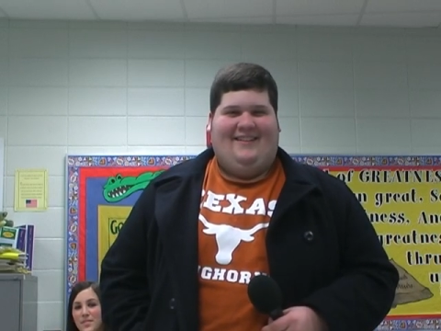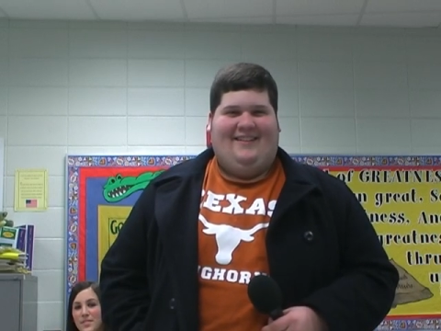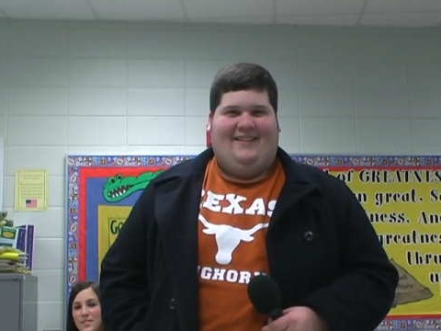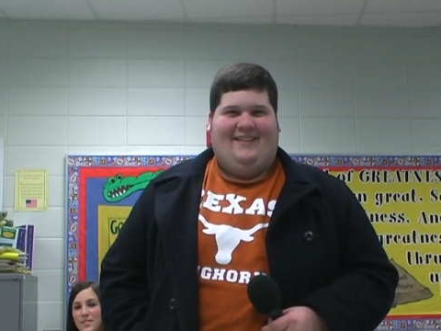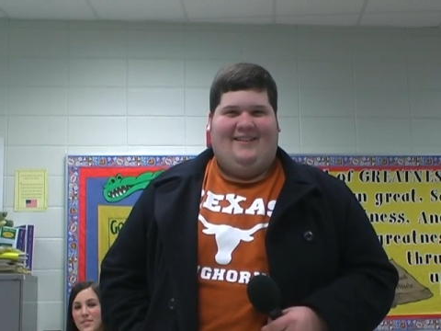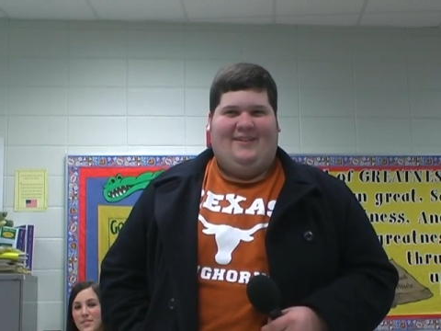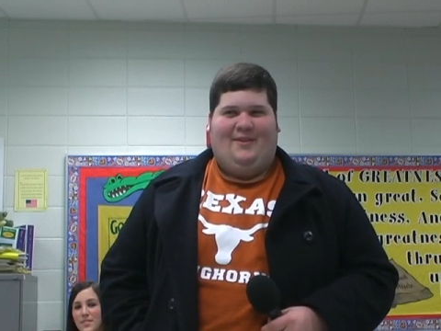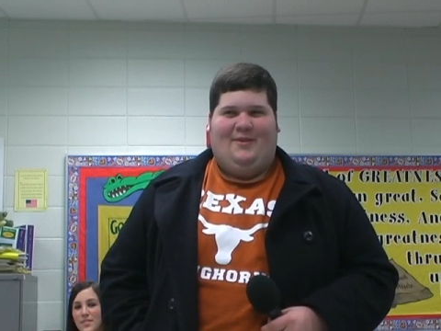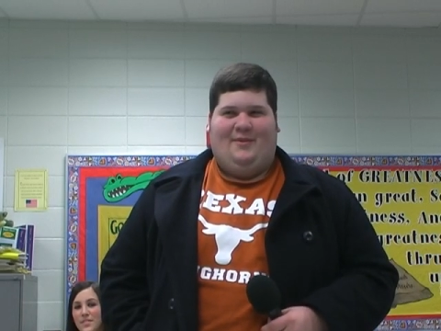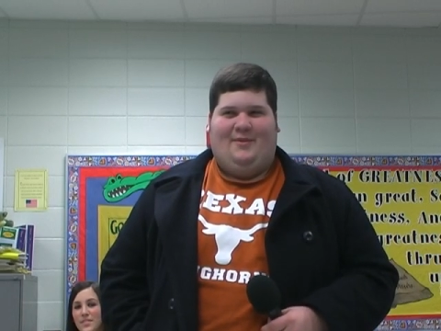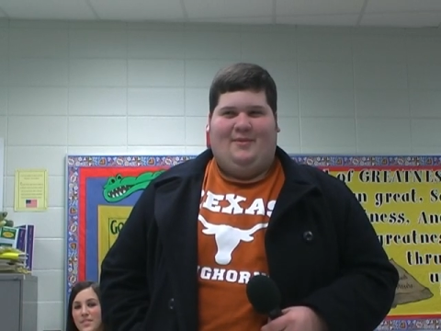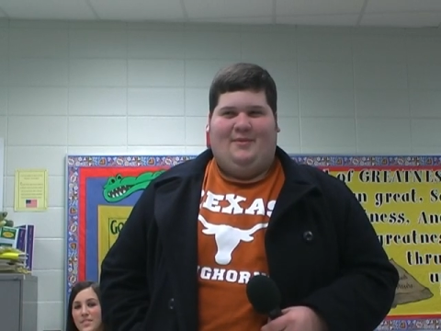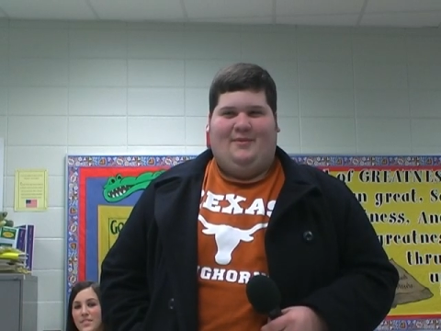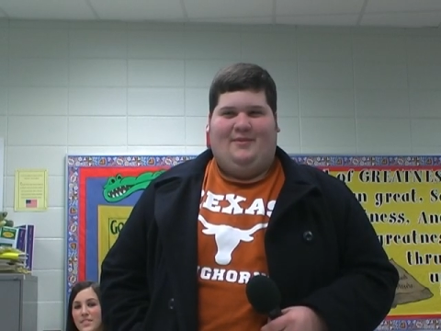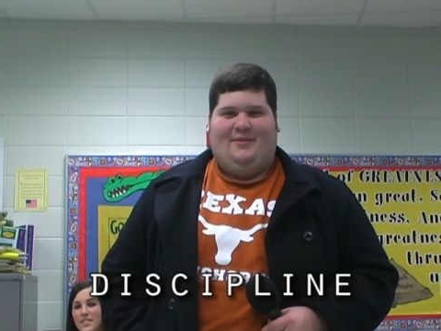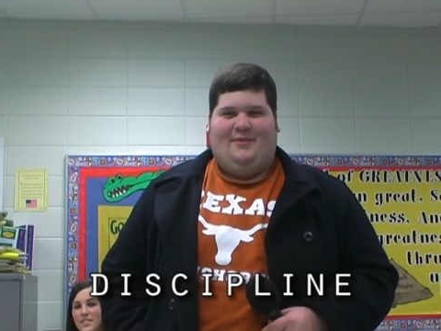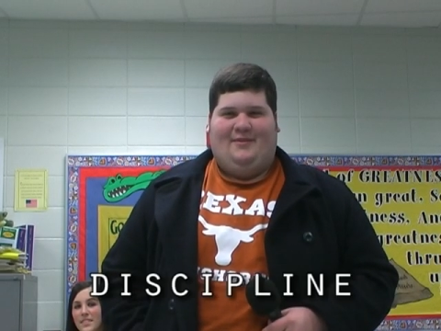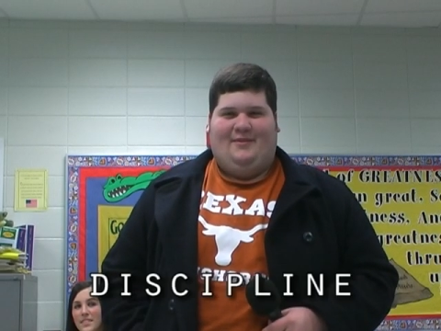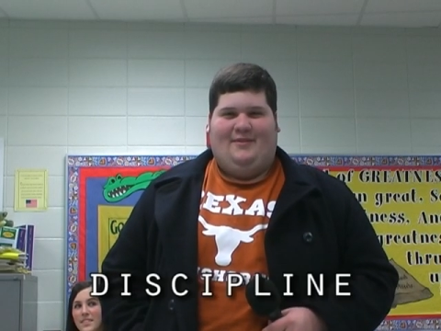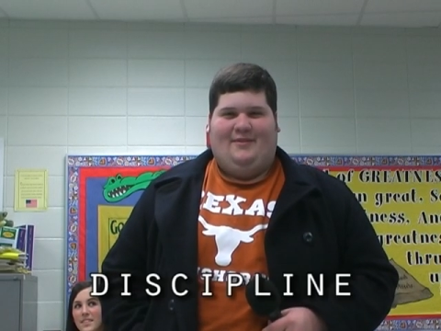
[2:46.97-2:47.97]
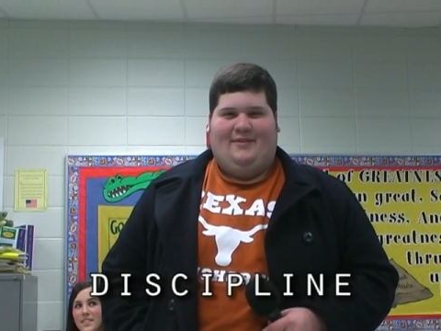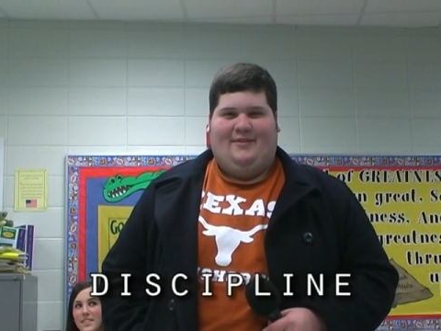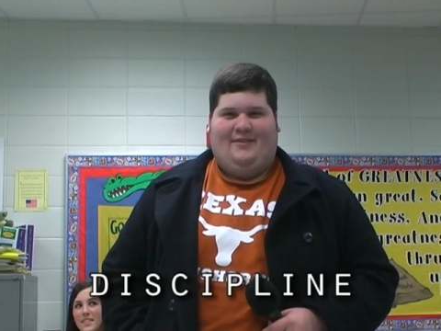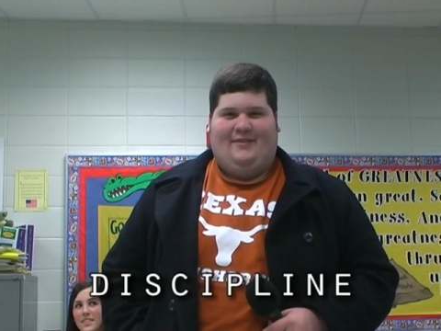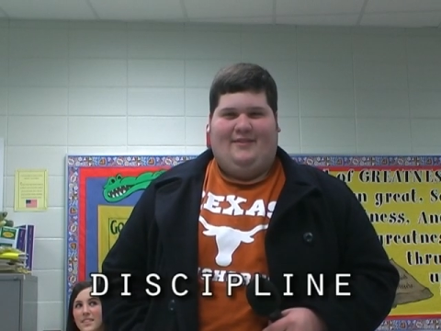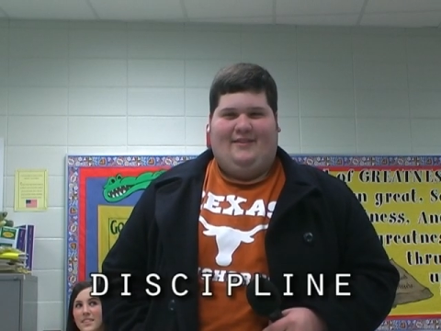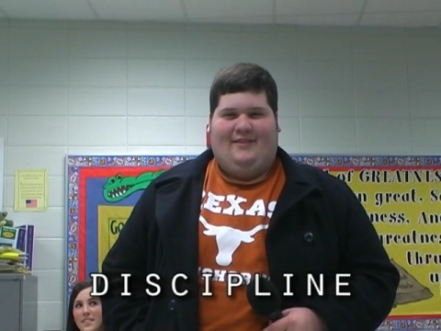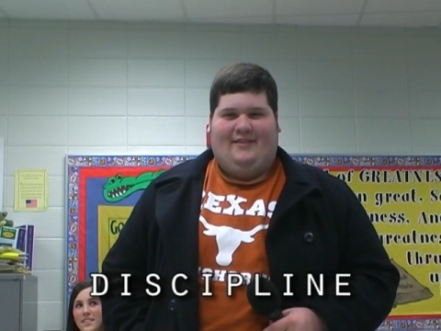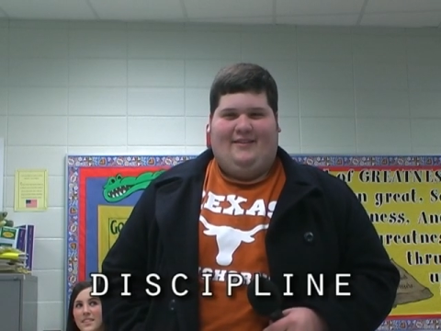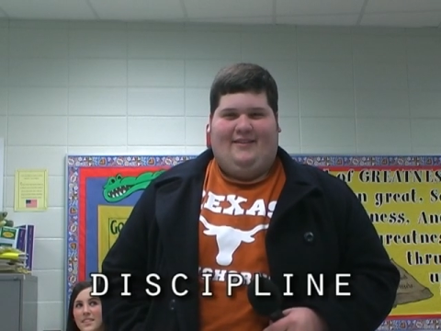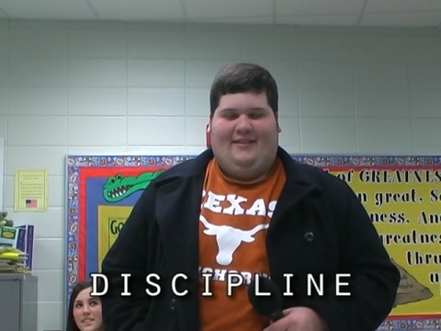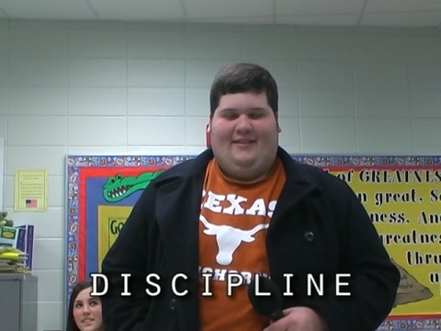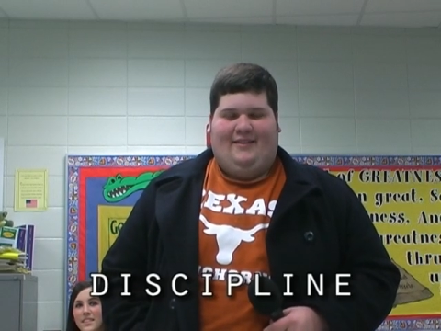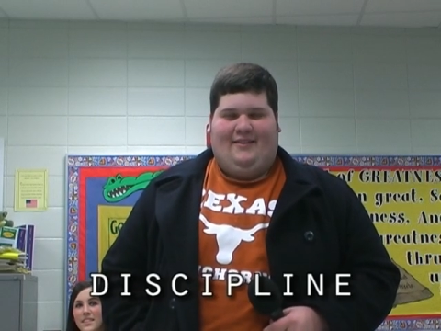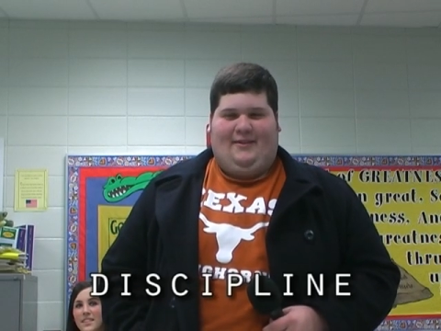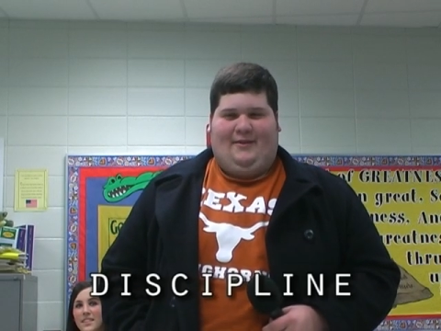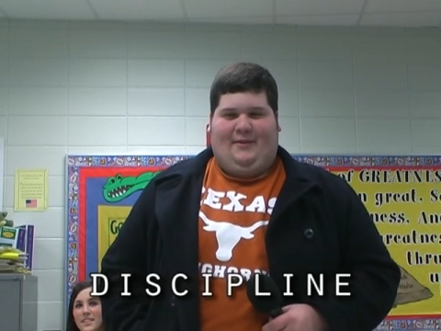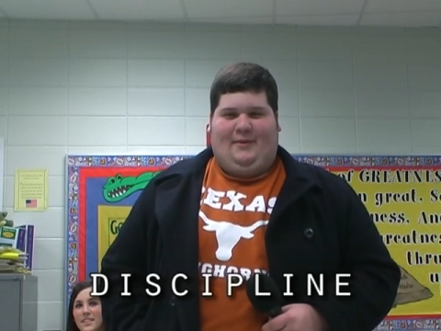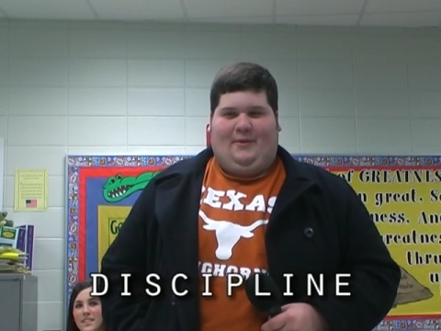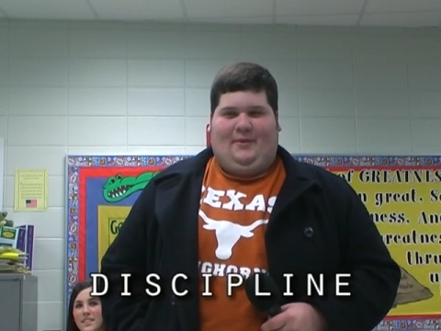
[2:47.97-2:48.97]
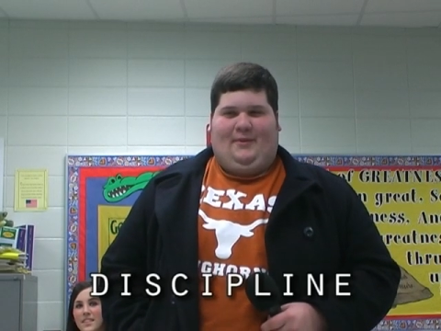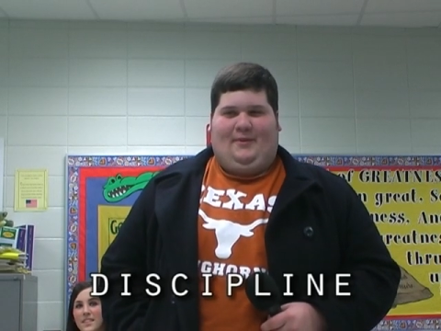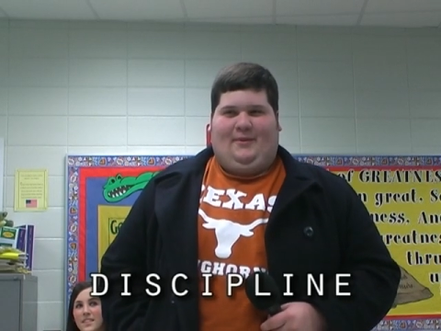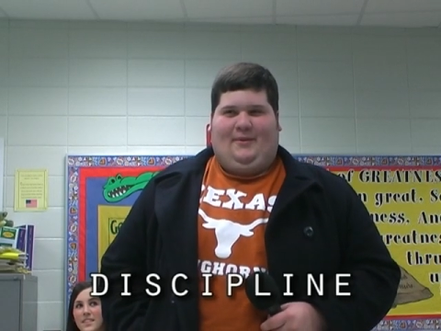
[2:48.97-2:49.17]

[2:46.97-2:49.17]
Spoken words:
Nothing is said.